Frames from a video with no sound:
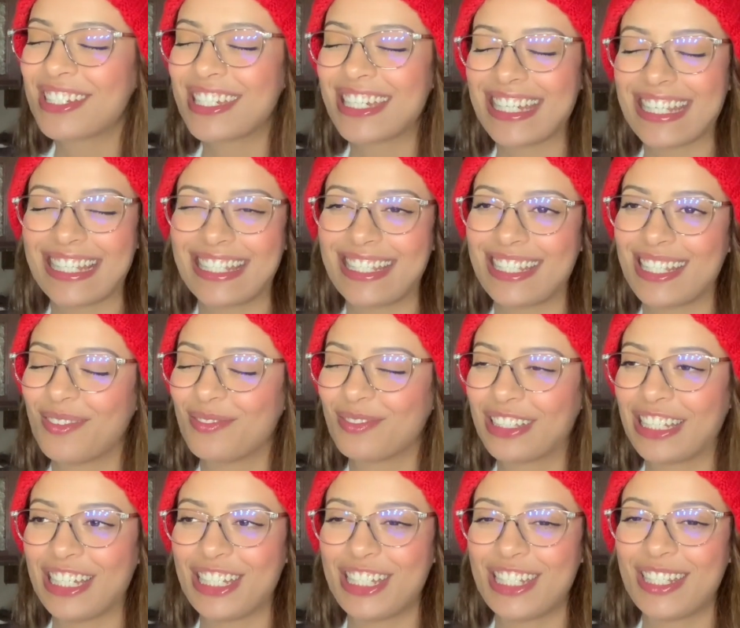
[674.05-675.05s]
she's
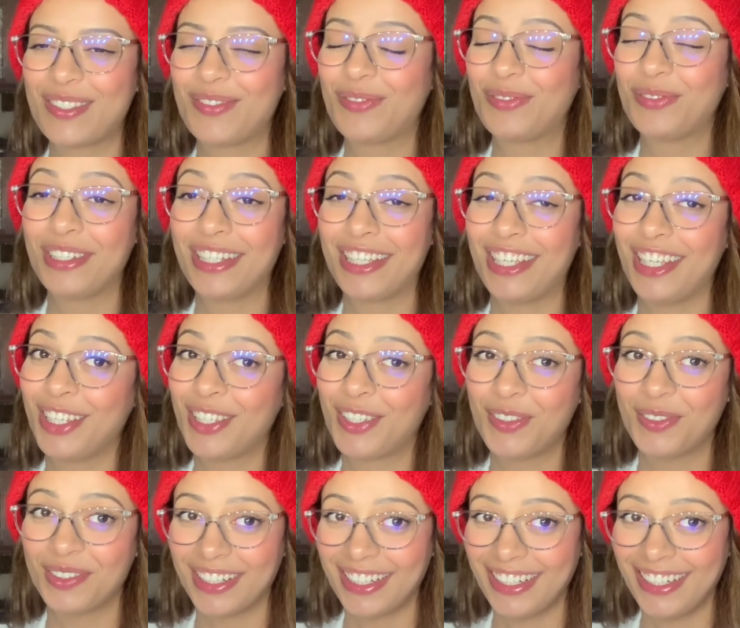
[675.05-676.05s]
something, she's freaking
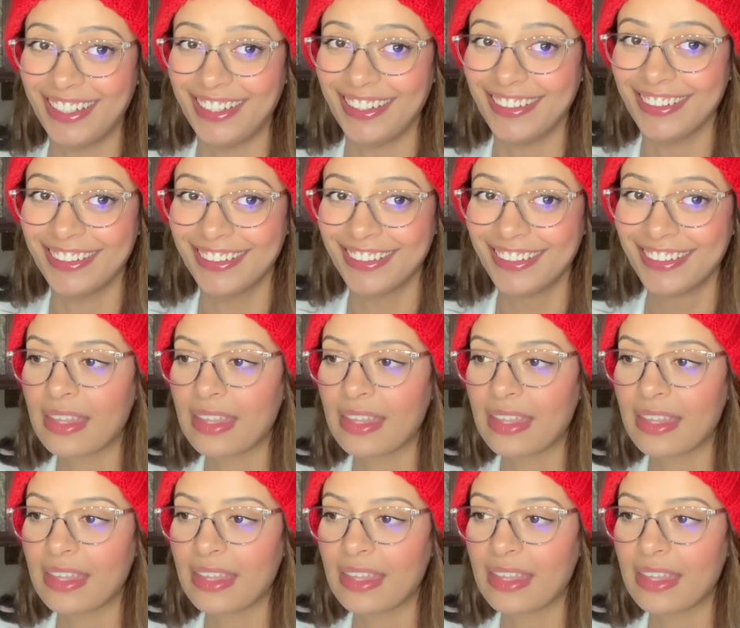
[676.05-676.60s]
queen.